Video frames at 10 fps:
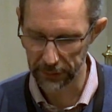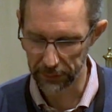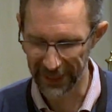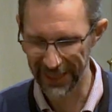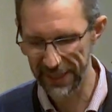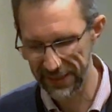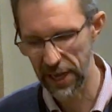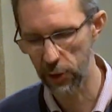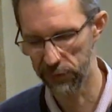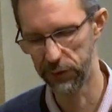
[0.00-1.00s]
But it is
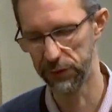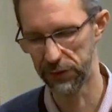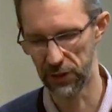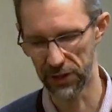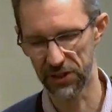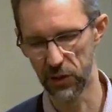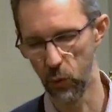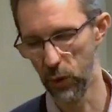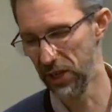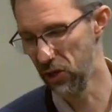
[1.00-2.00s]
helpful for us that
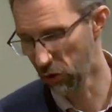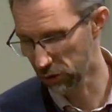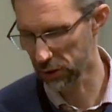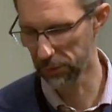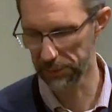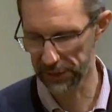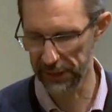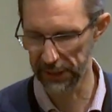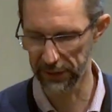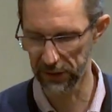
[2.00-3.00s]
we're not
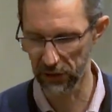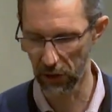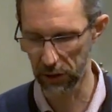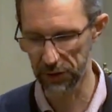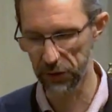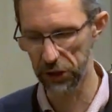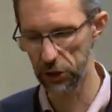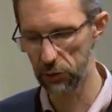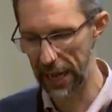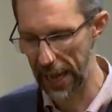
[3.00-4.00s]
completely in the dark, that
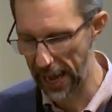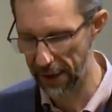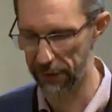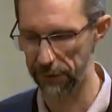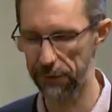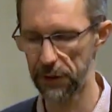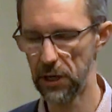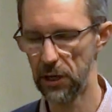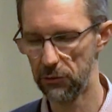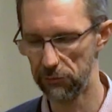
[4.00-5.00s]
you have
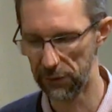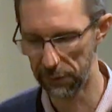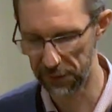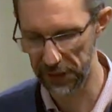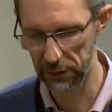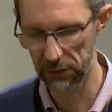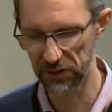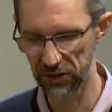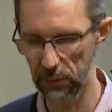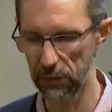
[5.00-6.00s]
revealed
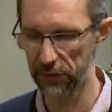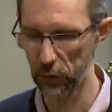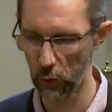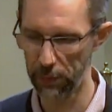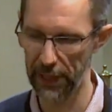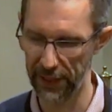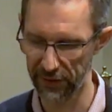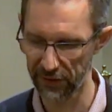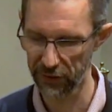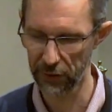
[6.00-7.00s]
some of your
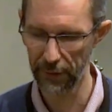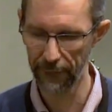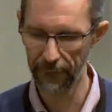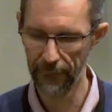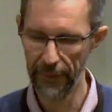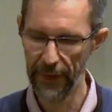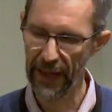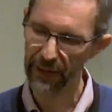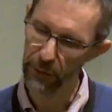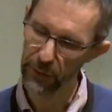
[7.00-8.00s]
plans.
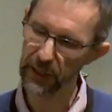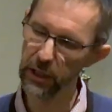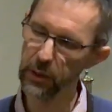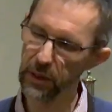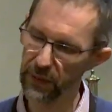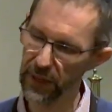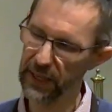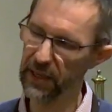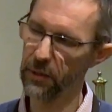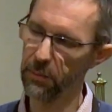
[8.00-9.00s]
And thank you that they
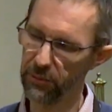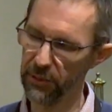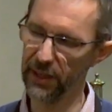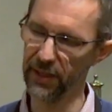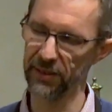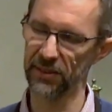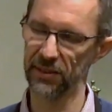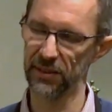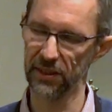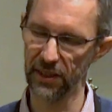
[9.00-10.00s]
can bring
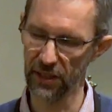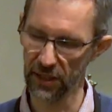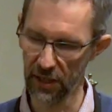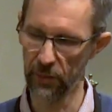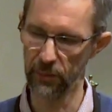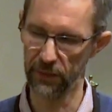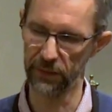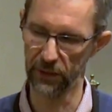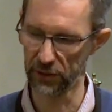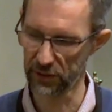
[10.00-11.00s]
us
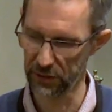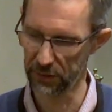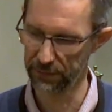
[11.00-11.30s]
comfort,